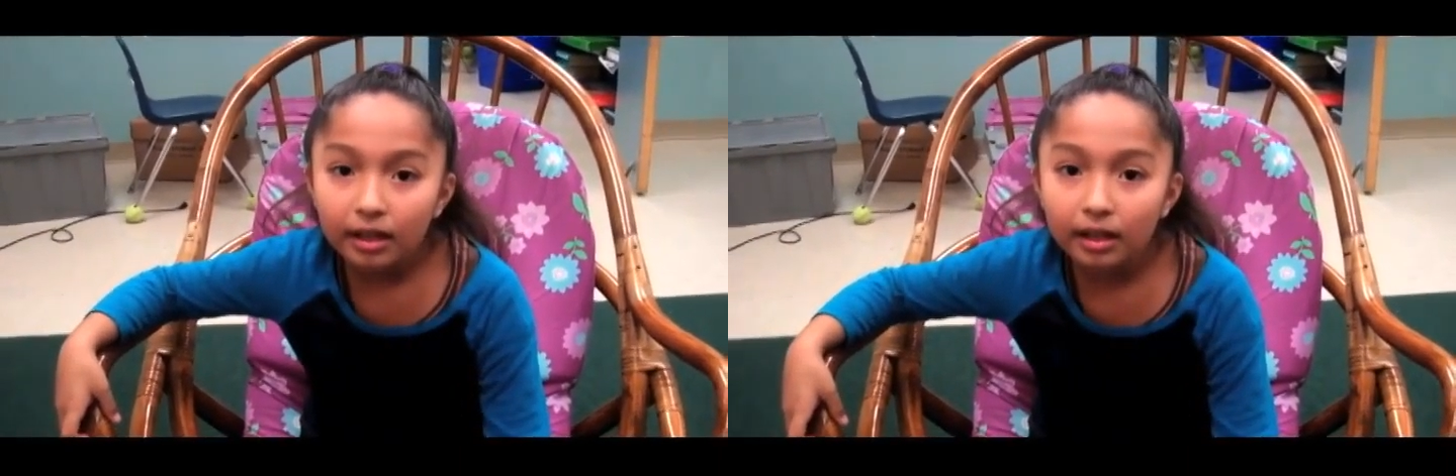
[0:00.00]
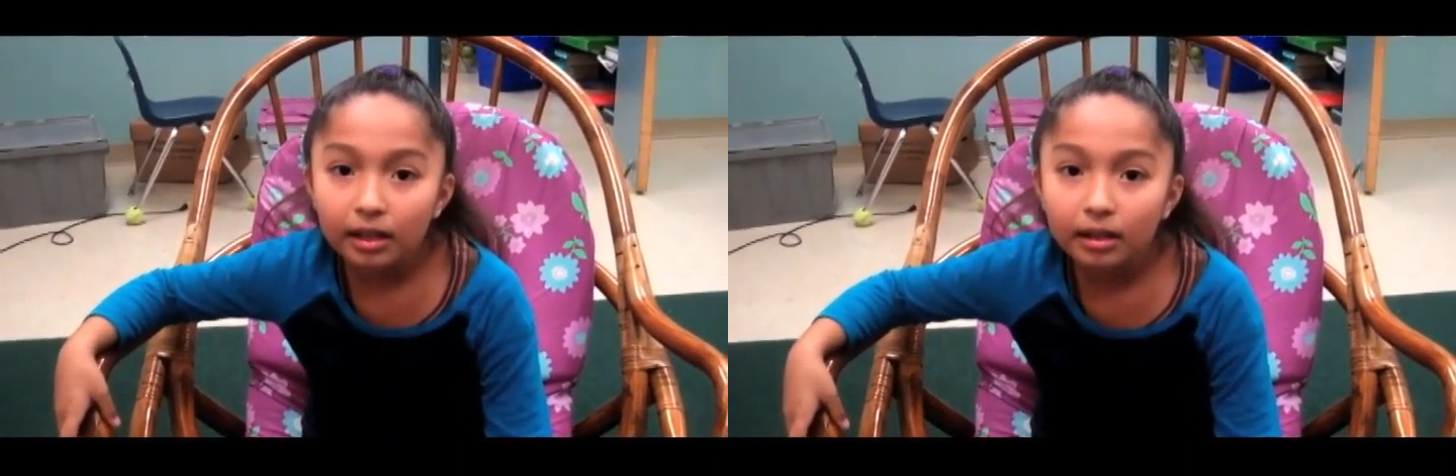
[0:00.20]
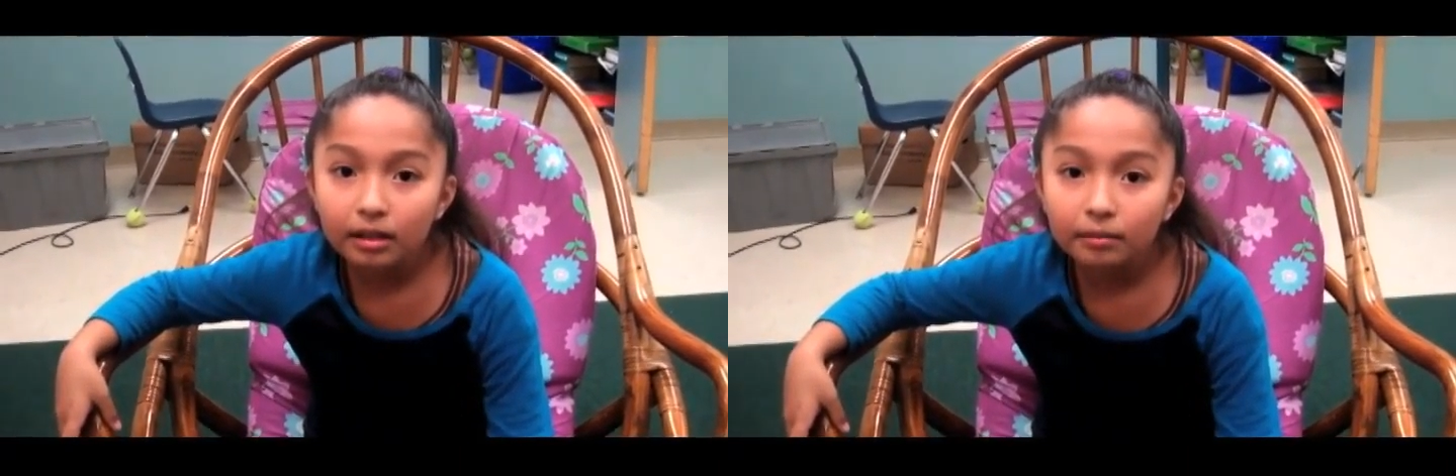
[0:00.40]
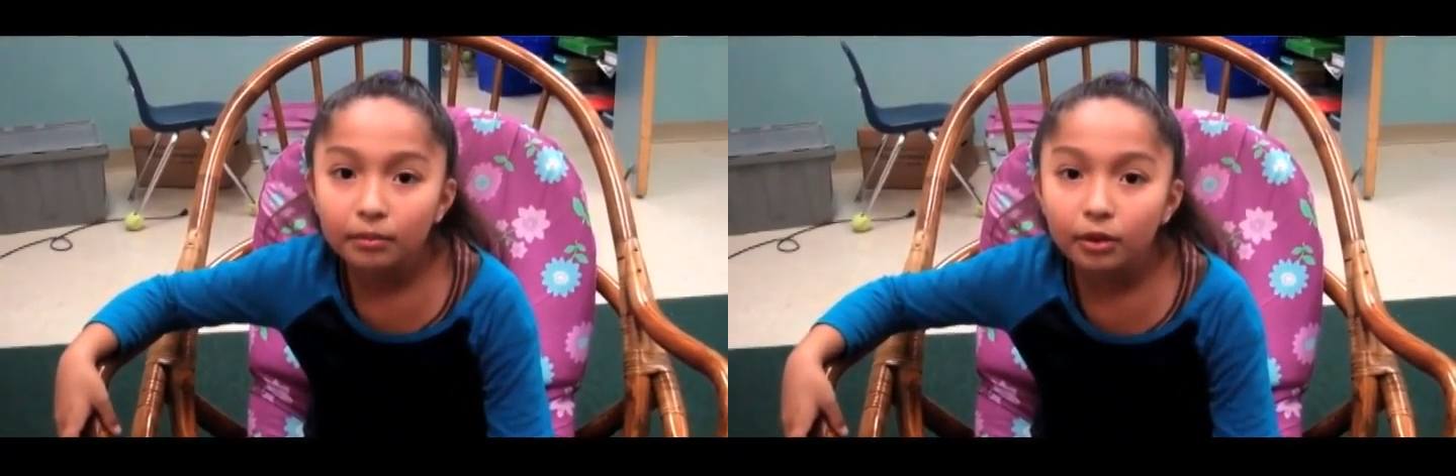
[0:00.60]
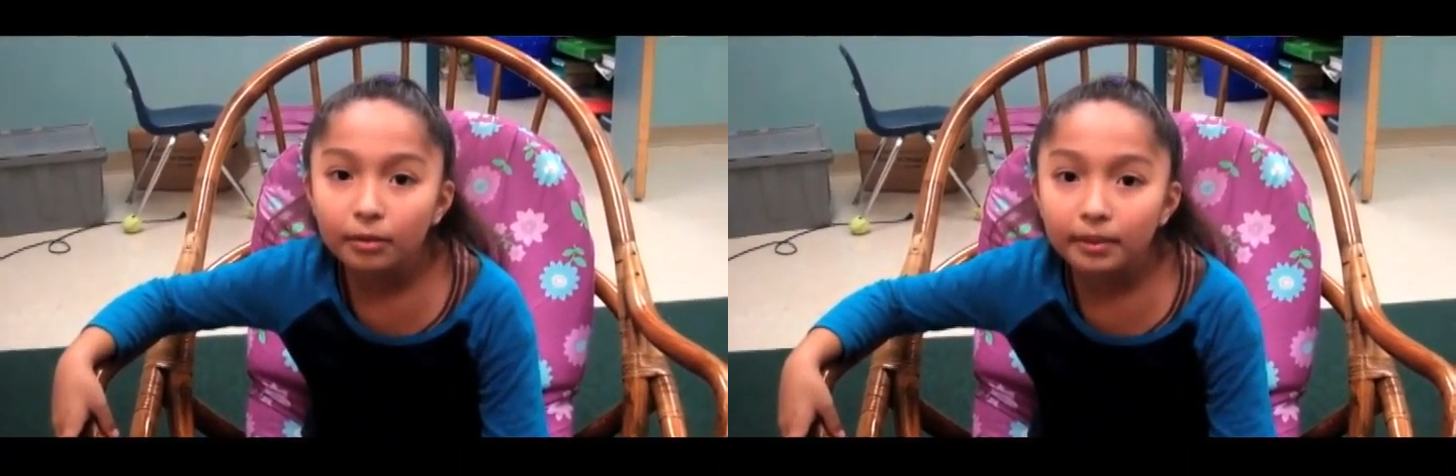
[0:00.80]
And
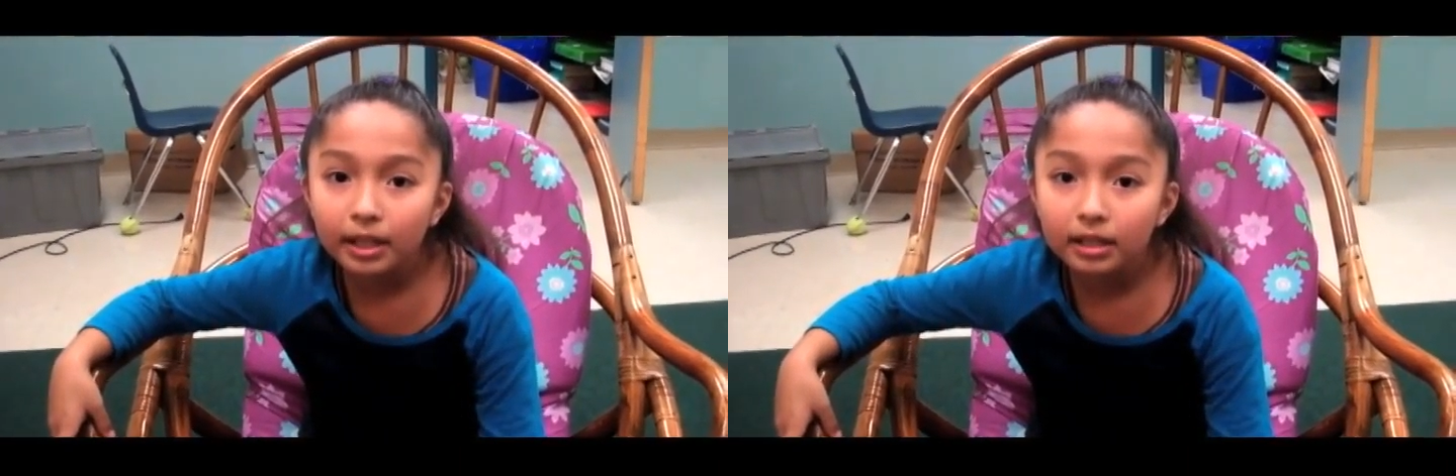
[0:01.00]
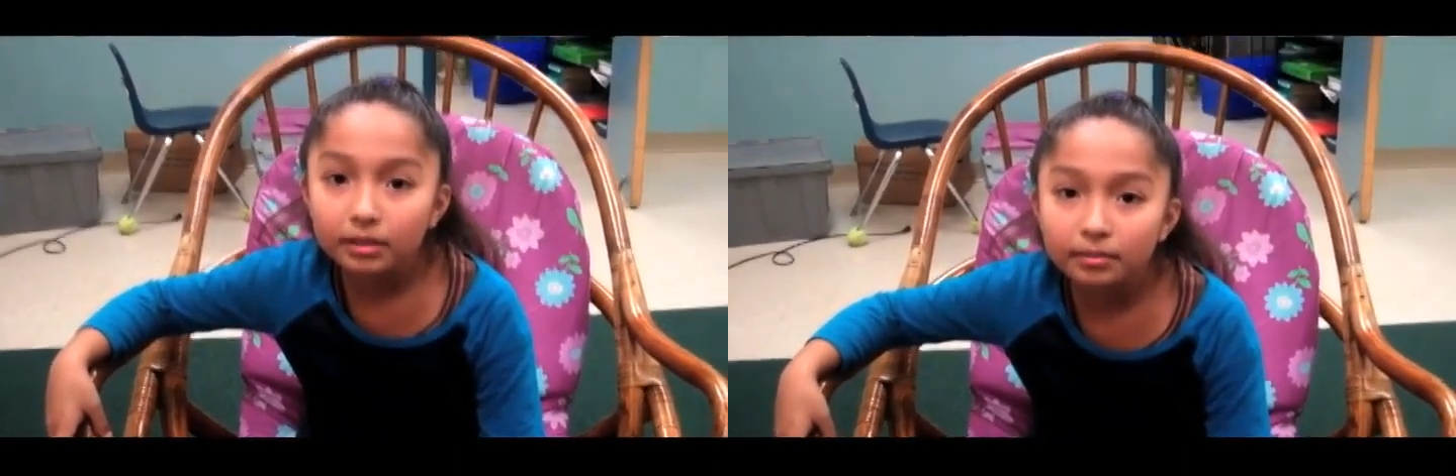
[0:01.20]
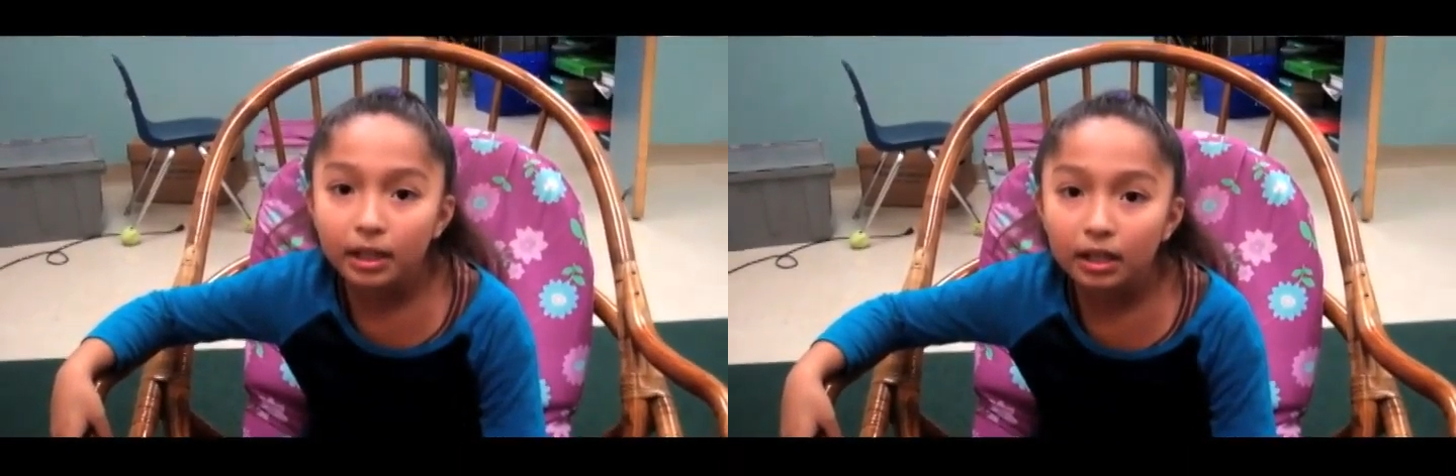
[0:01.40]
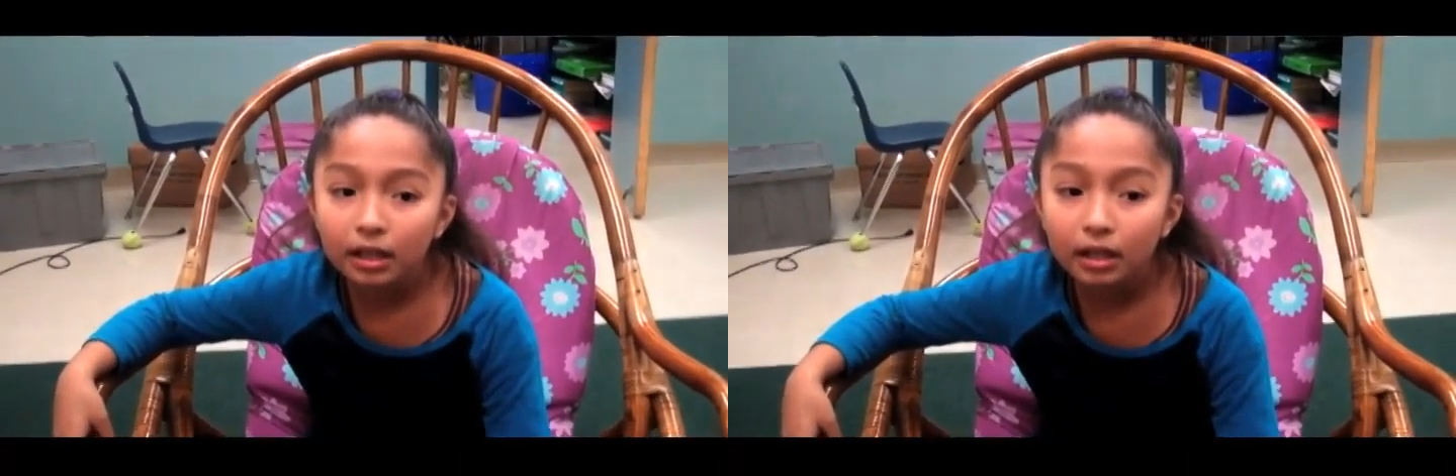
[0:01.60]
more because my